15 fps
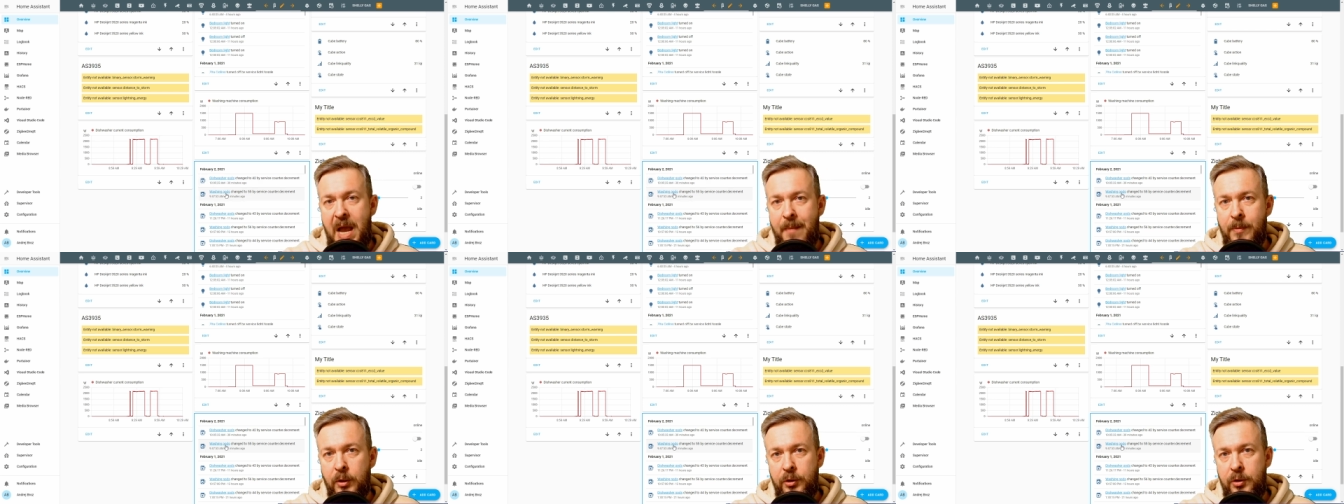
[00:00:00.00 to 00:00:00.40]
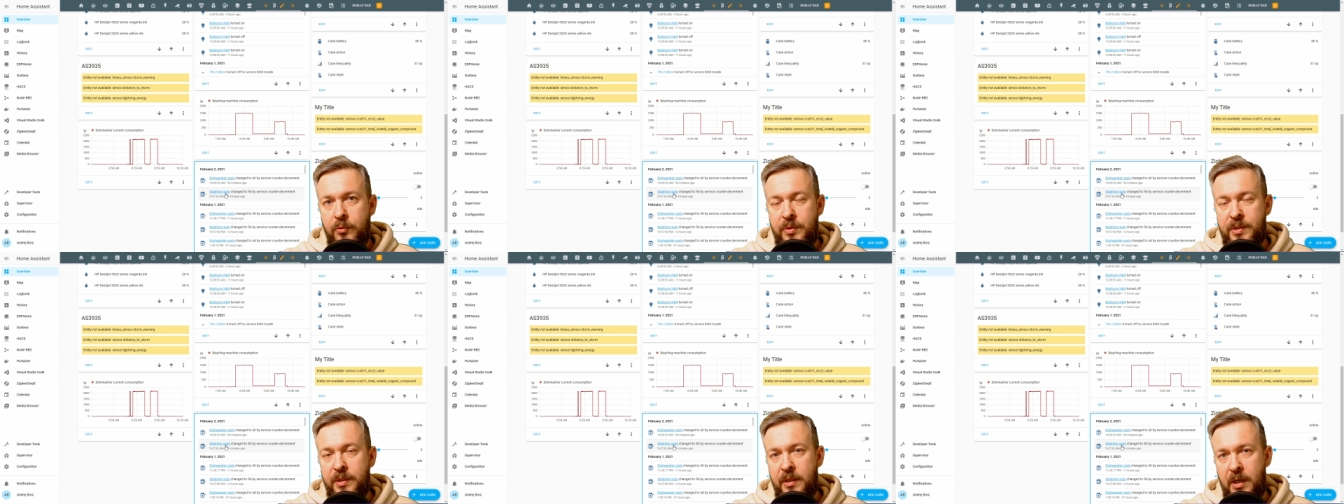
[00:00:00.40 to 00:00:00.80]
I'm not
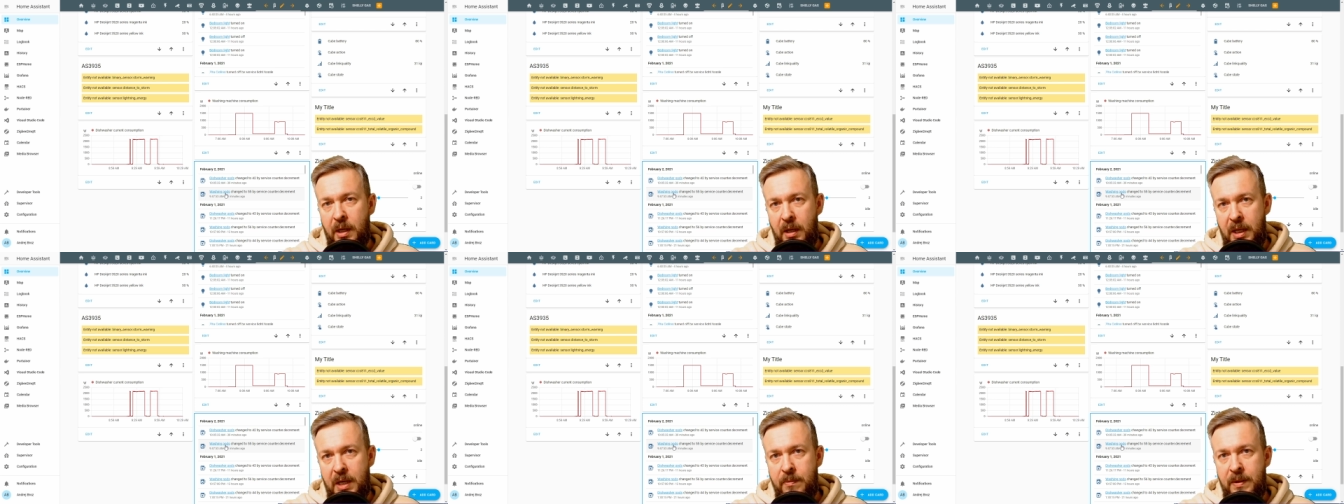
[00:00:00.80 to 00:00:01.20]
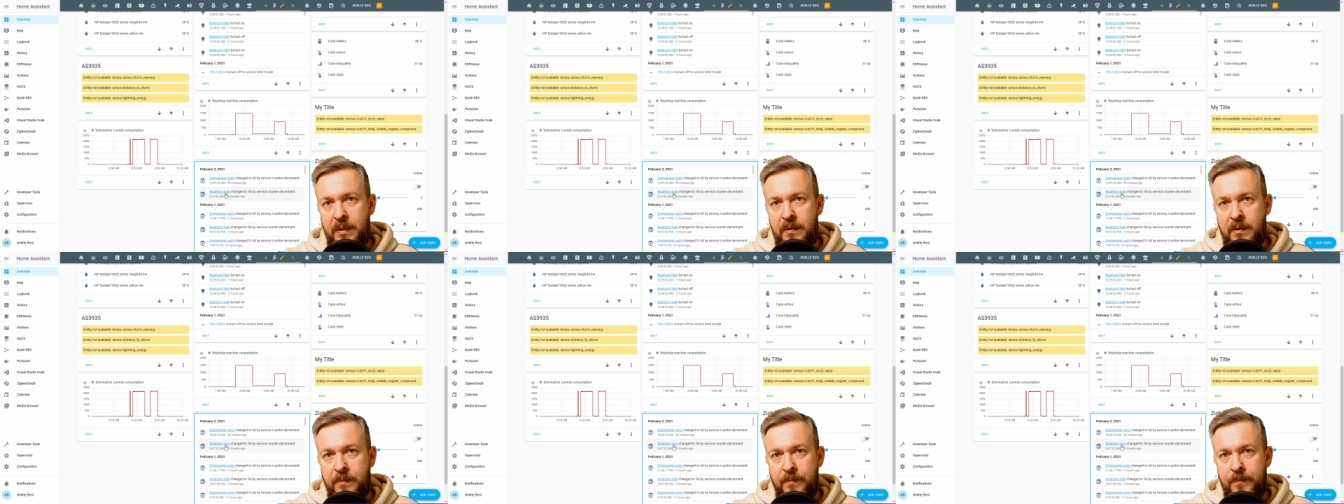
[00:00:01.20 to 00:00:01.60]
using a
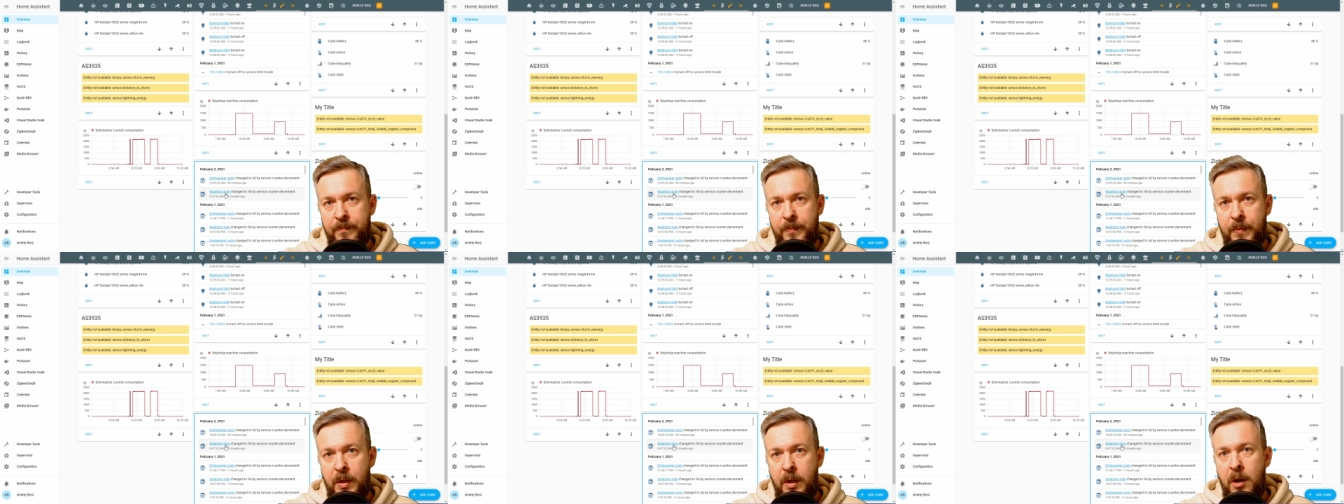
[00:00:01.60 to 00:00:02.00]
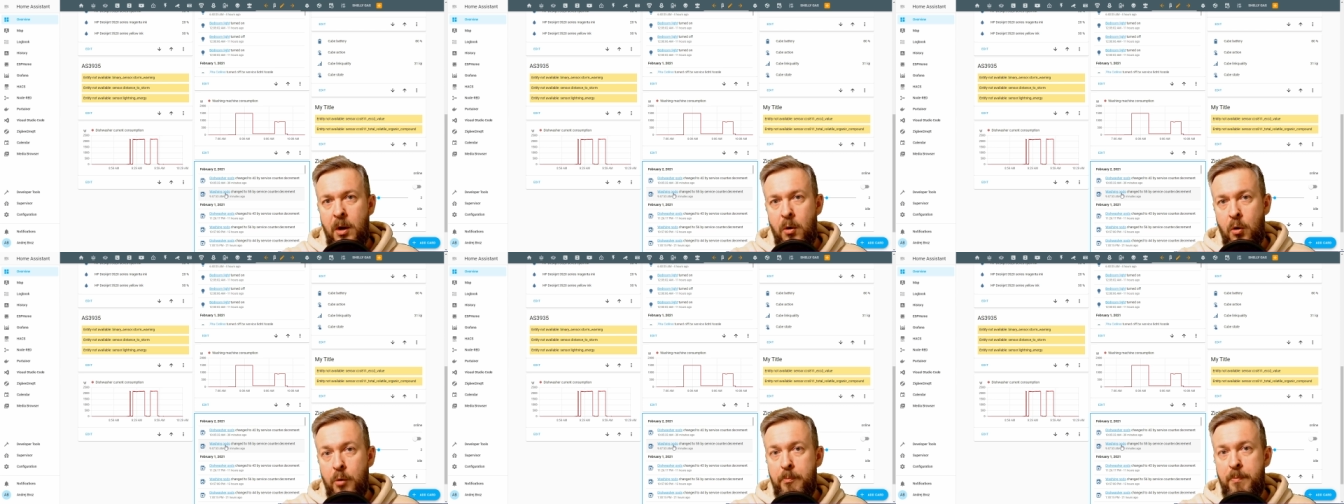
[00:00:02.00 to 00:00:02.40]
liquid
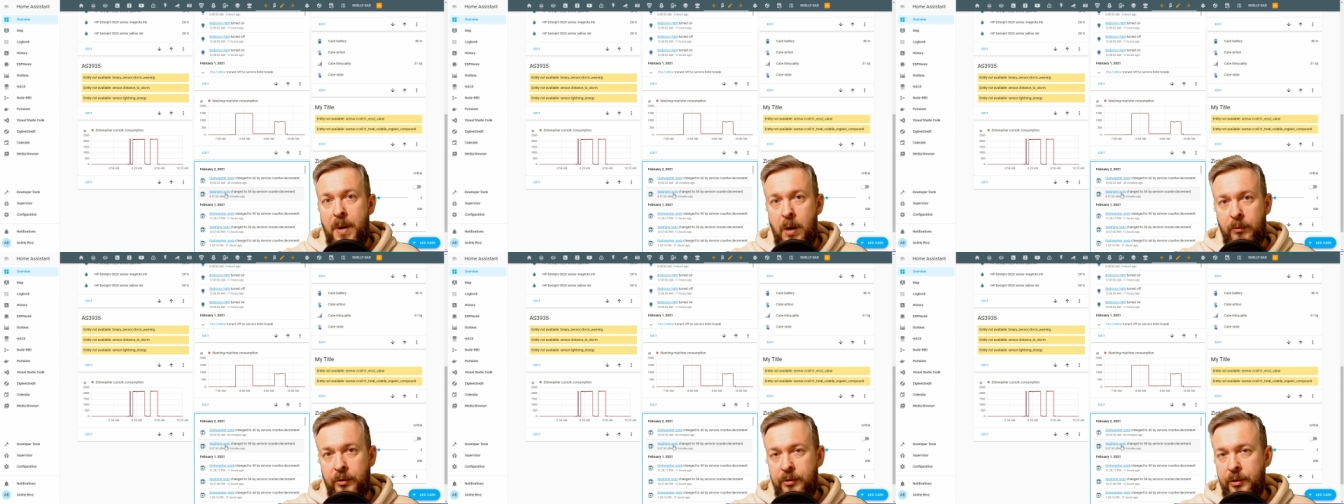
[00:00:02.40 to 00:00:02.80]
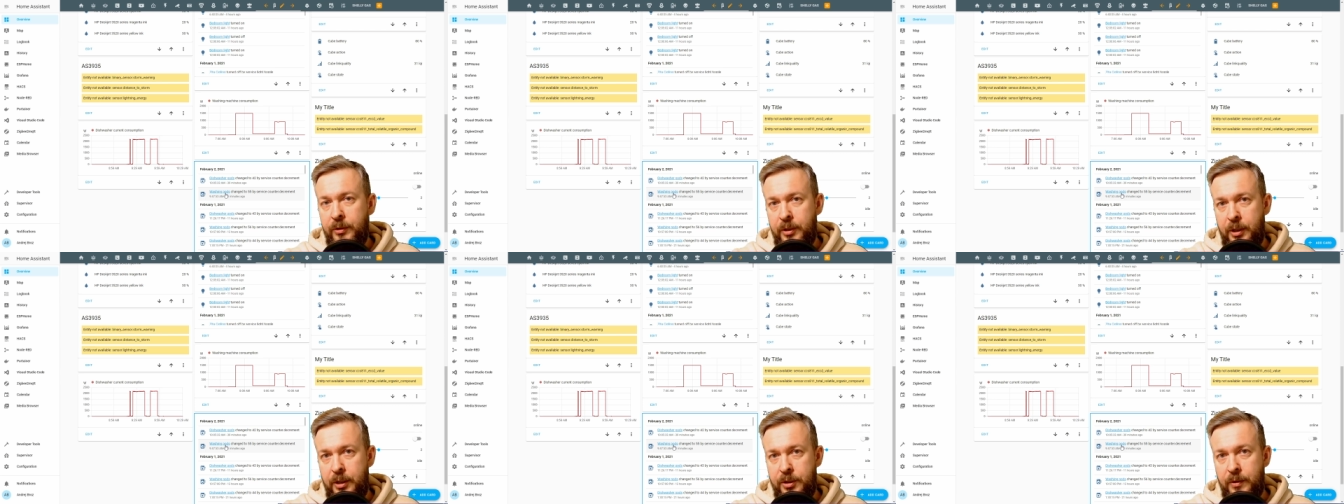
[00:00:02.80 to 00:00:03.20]
or powder
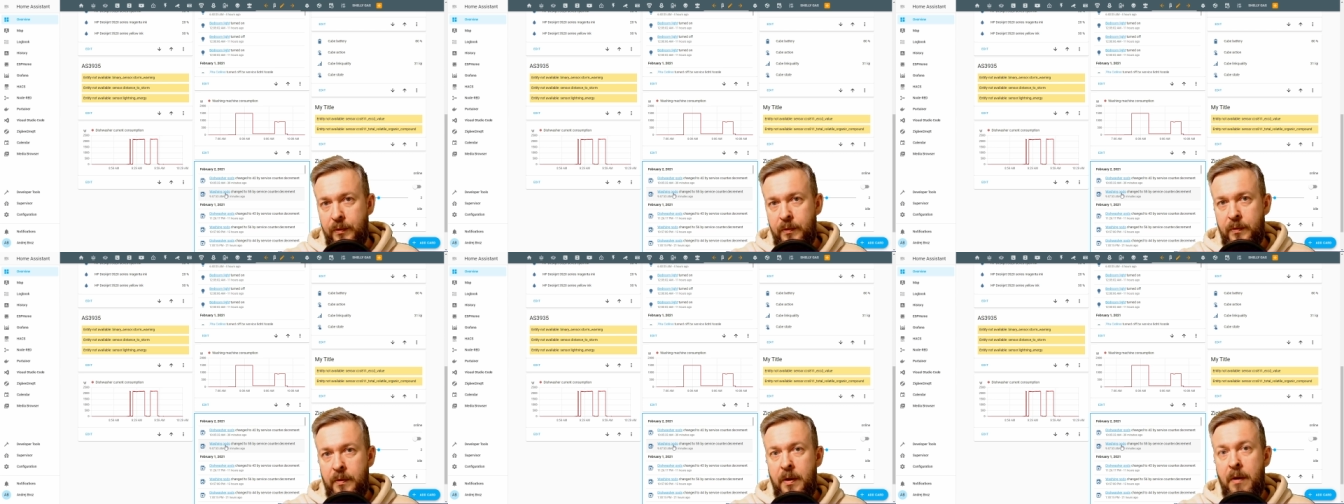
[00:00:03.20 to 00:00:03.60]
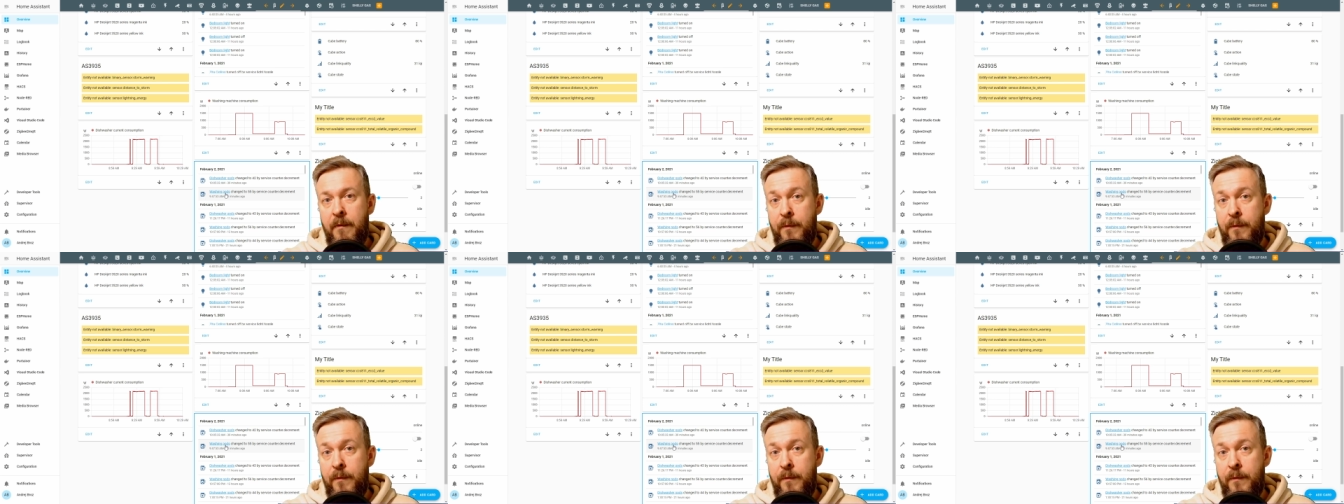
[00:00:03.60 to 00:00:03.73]
detergent.